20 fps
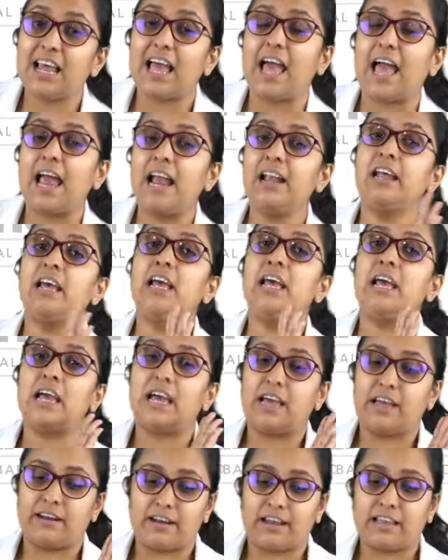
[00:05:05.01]
and
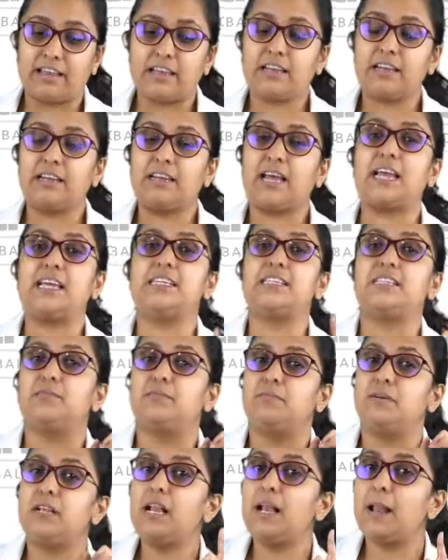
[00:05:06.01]

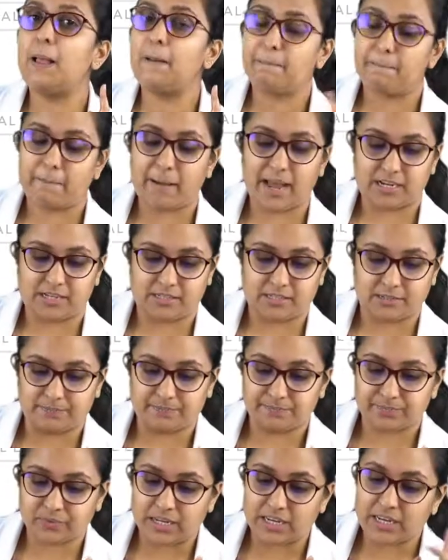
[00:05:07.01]
recognizable pattern.
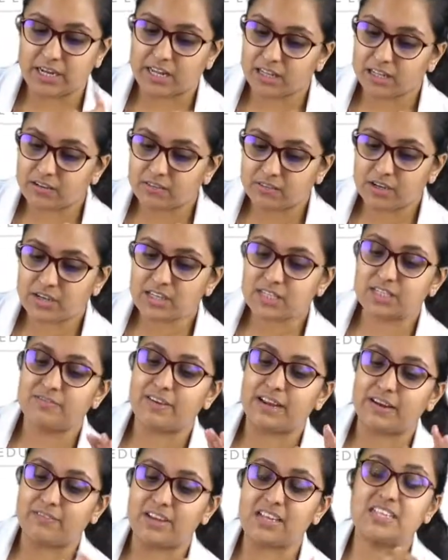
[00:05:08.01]
In other words,
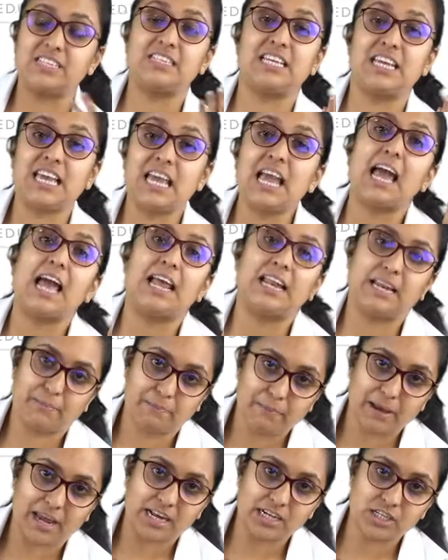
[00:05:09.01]
when we see an
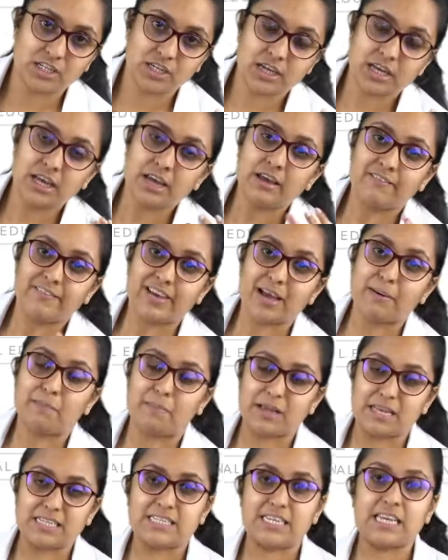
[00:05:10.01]
image, we are
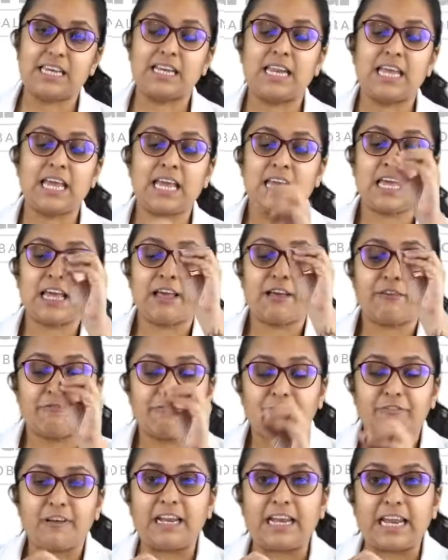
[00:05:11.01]
basically
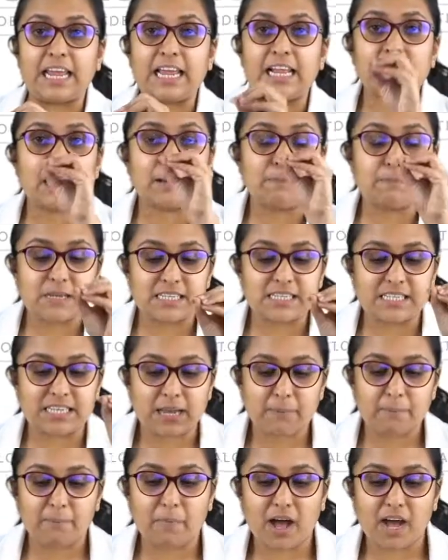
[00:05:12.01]
filling the
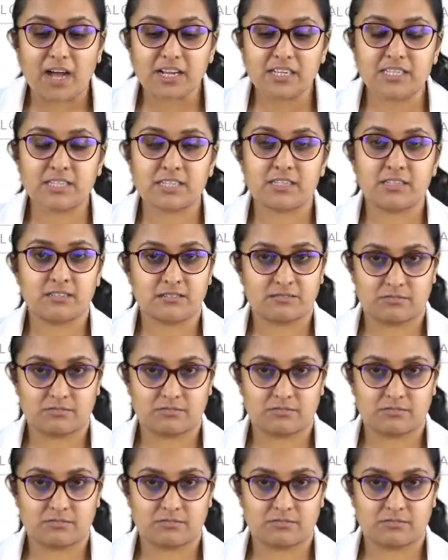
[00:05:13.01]
missing parts.